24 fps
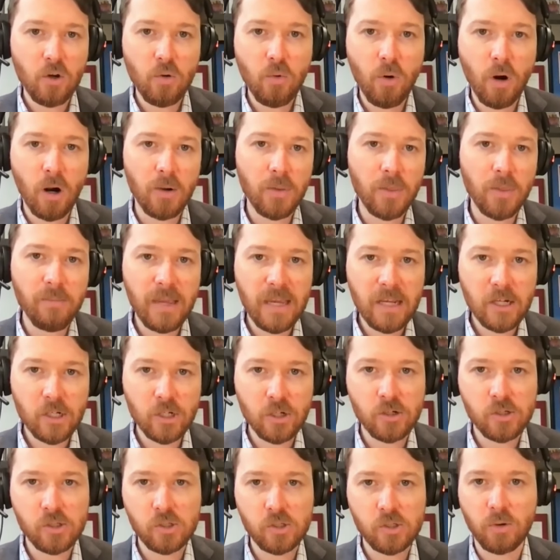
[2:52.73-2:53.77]
who are the
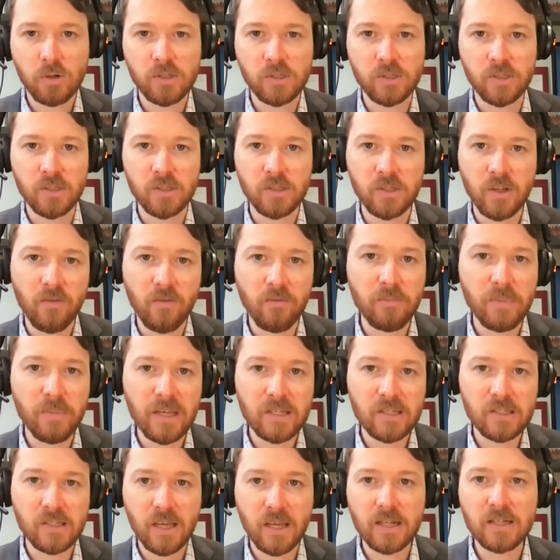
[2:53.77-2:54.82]
major sources of
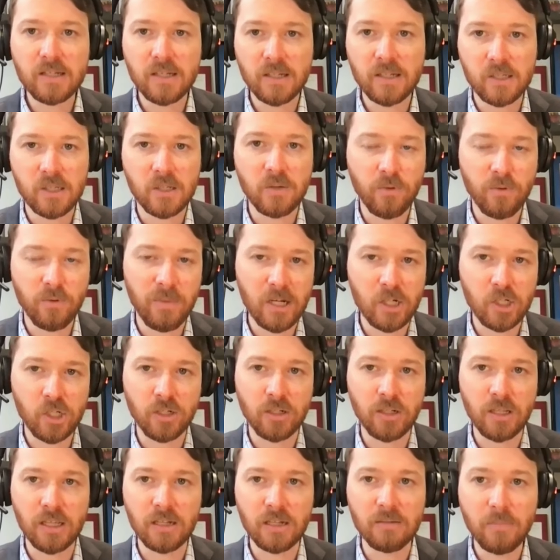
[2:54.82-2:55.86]
mis- and
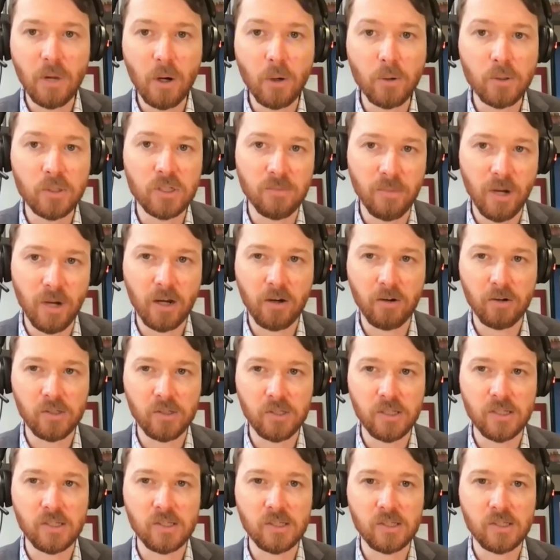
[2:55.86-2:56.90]
disinformation in most
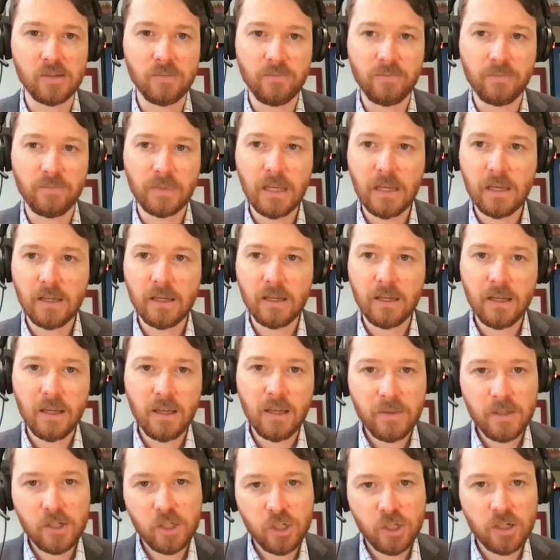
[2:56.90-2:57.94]
democracies.
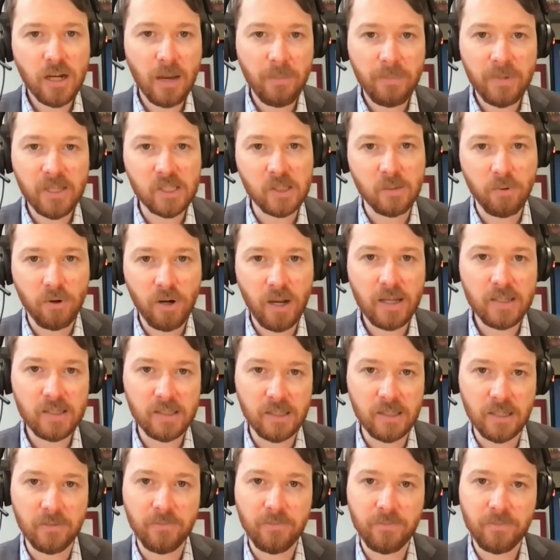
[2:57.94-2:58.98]
This should not be
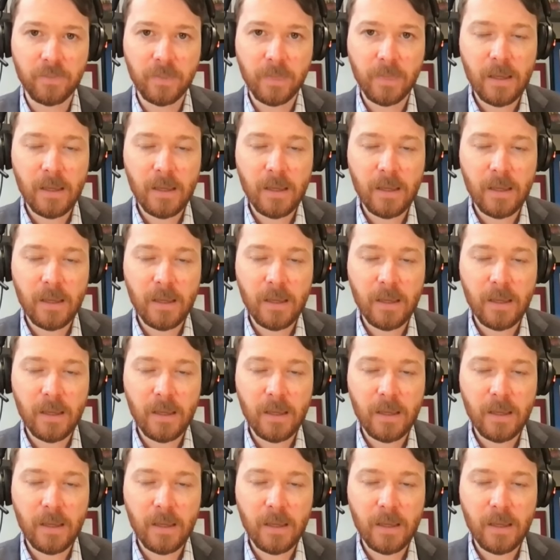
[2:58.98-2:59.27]
surprising.